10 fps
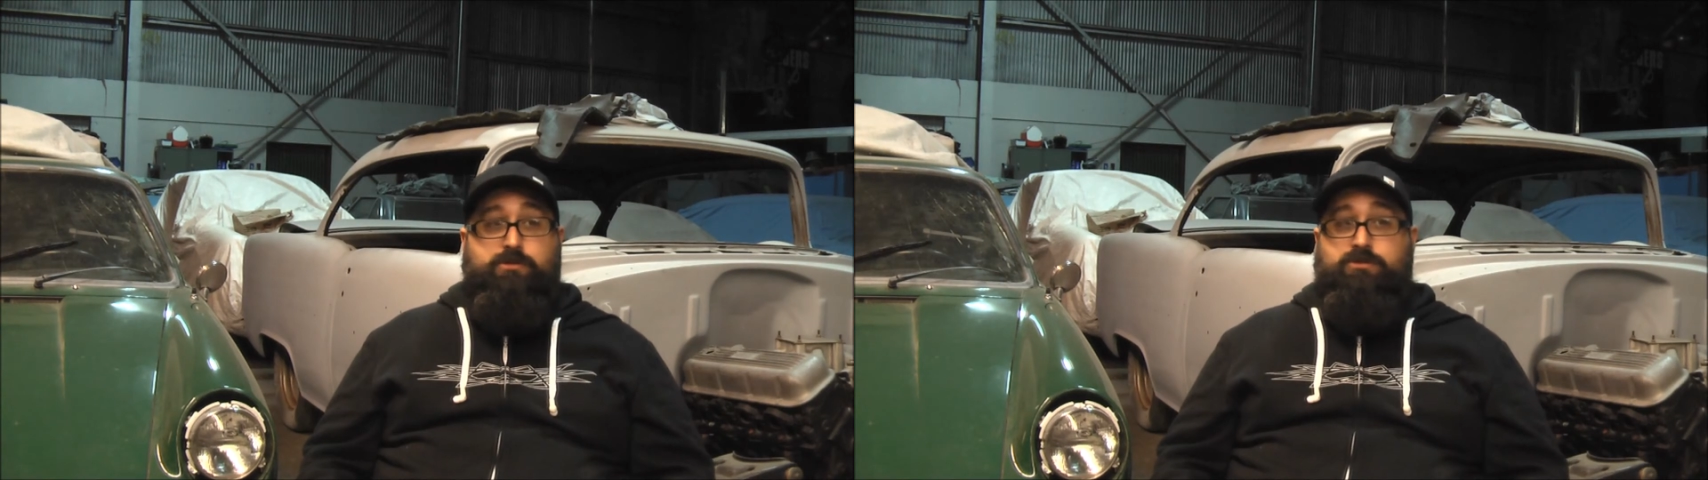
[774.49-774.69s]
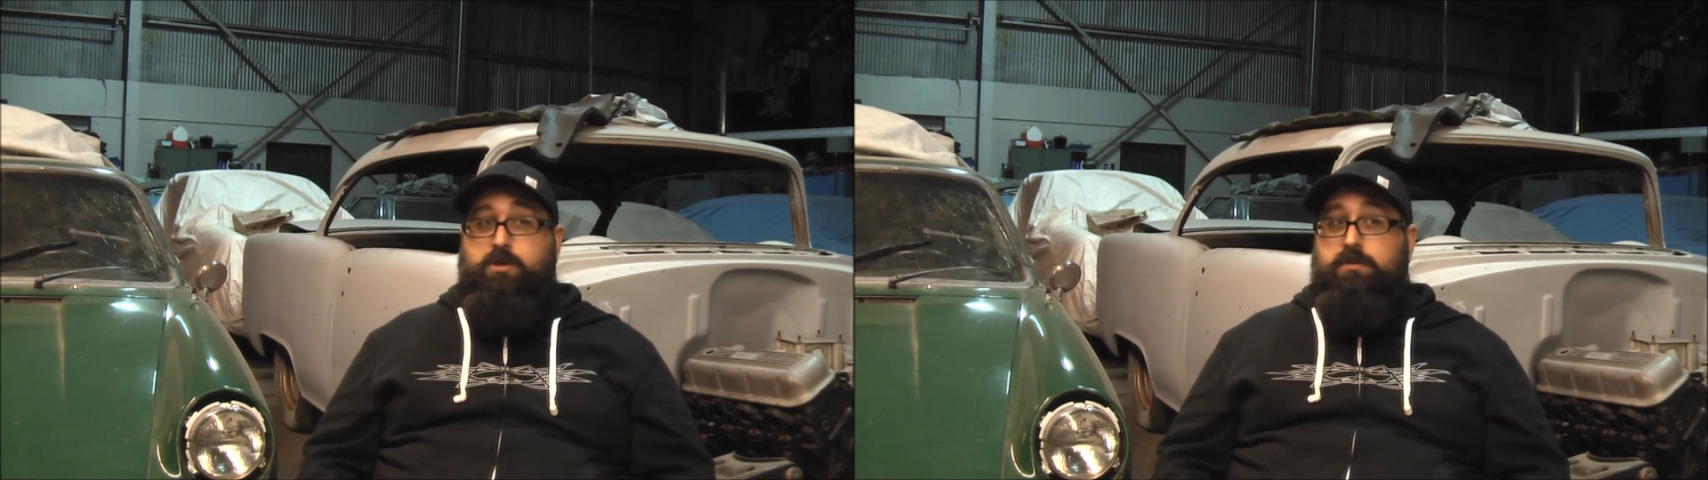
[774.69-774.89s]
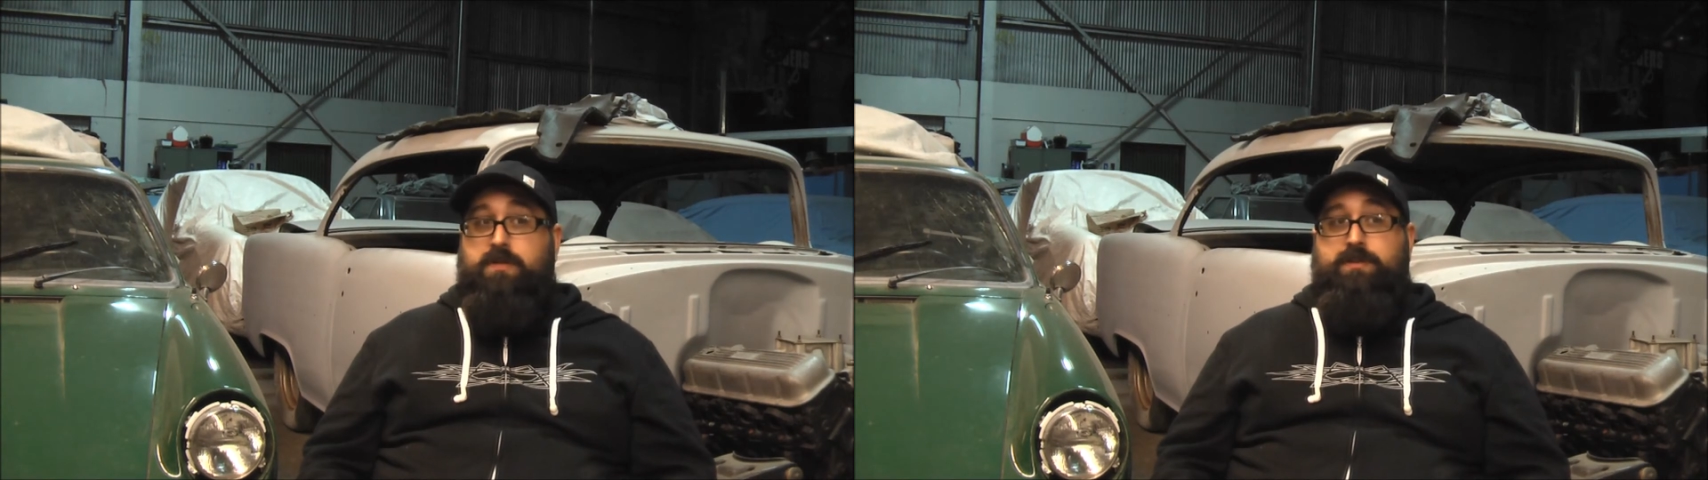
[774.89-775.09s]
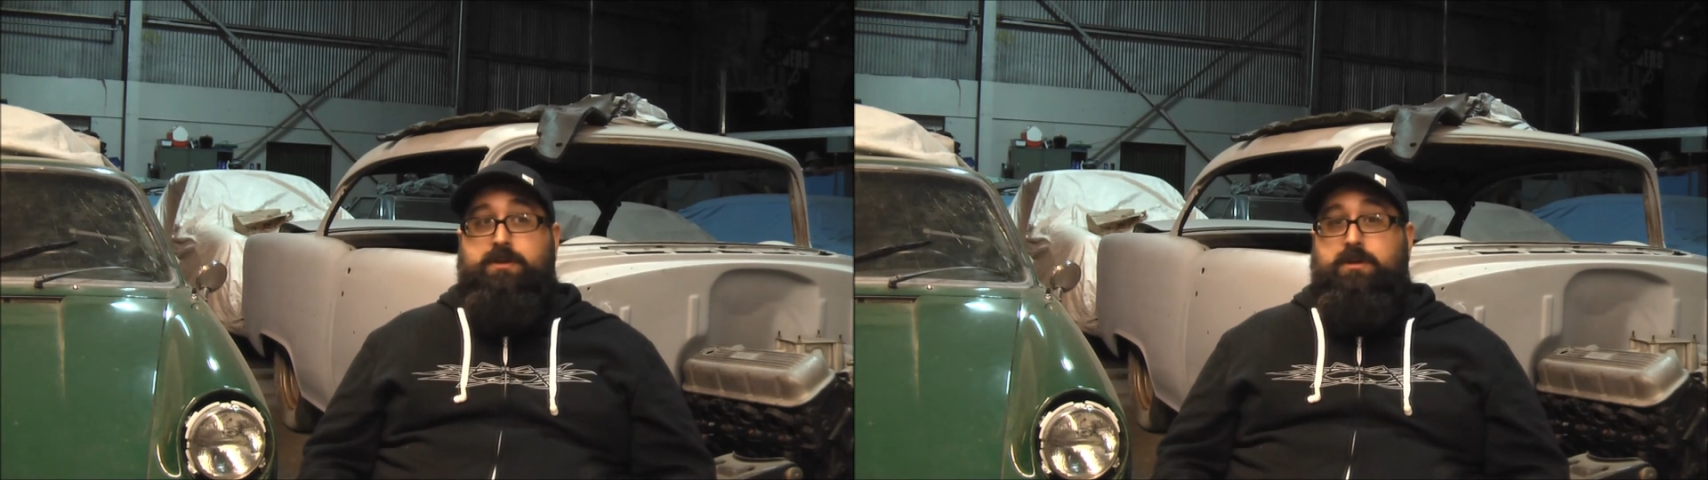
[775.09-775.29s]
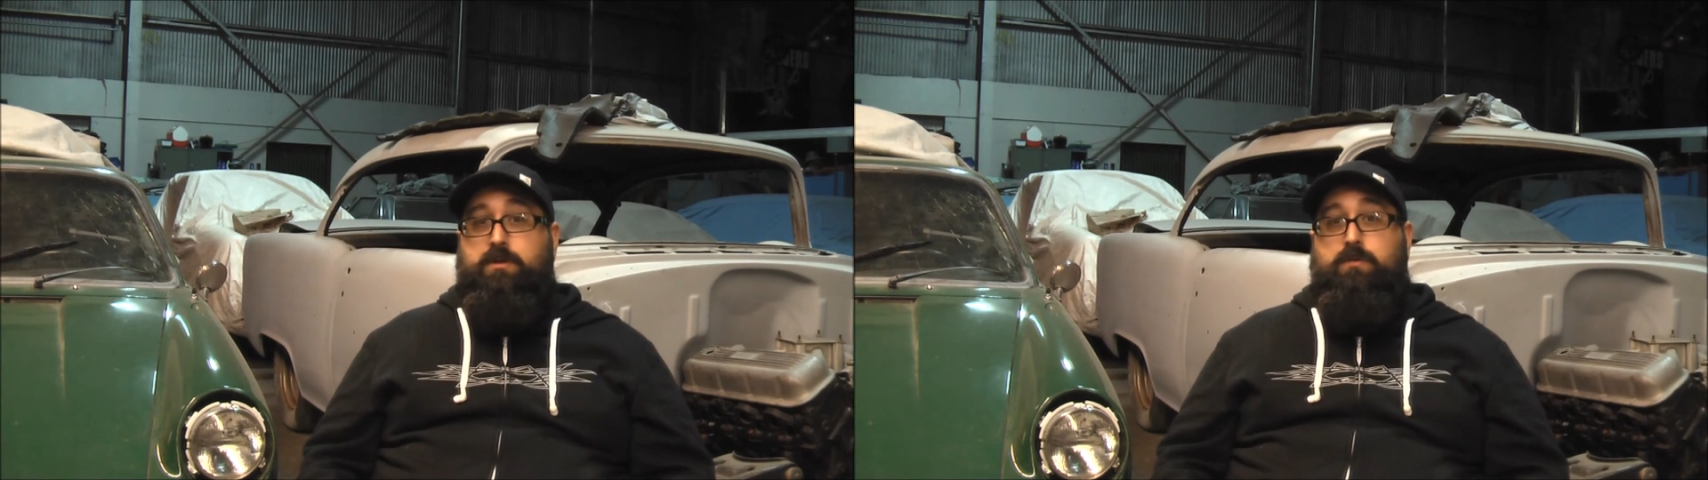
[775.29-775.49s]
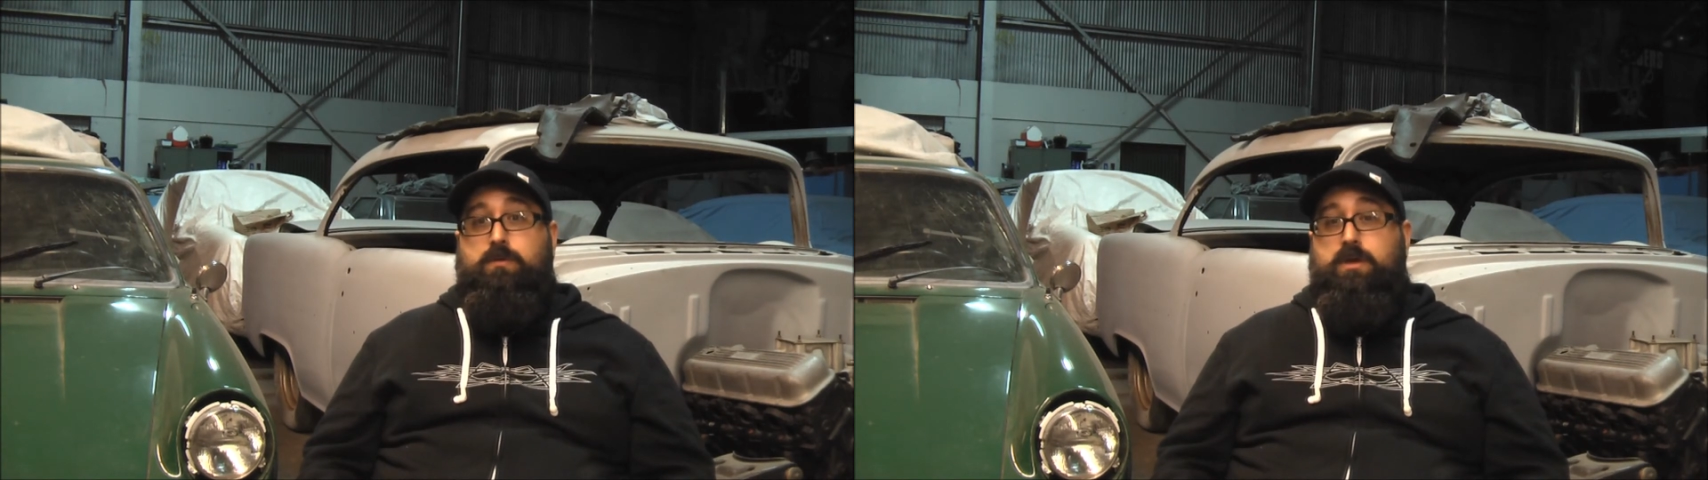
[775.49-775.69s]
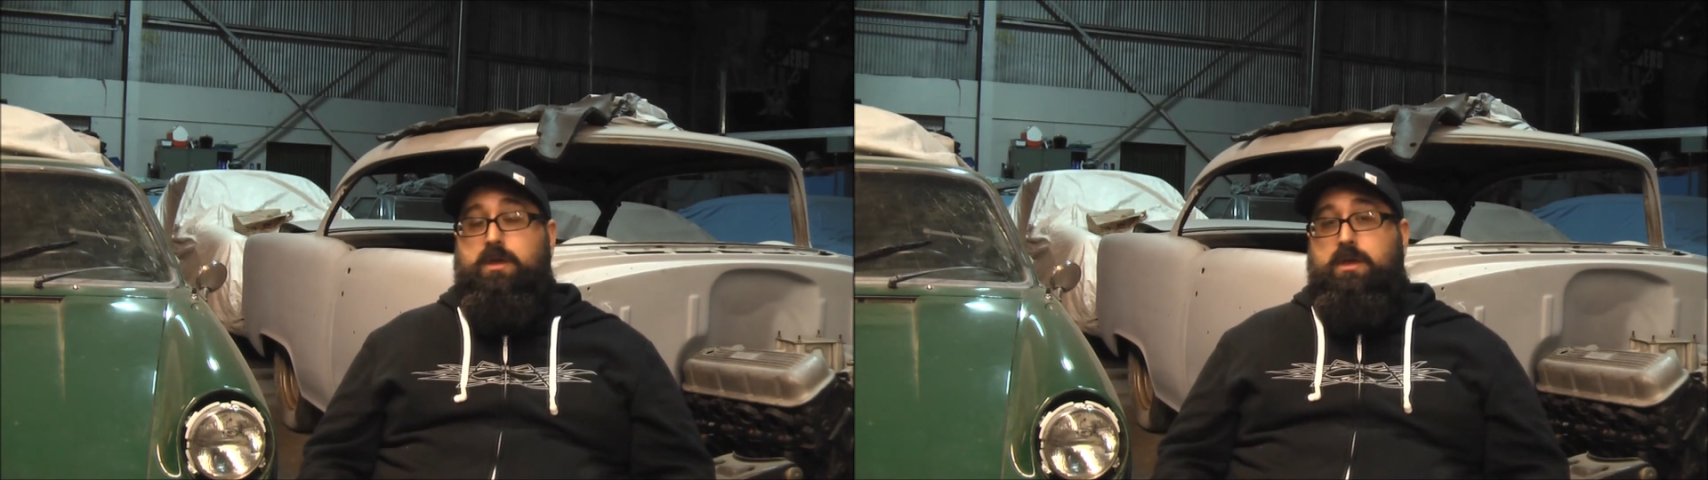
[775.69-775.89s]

There's no nothing to do.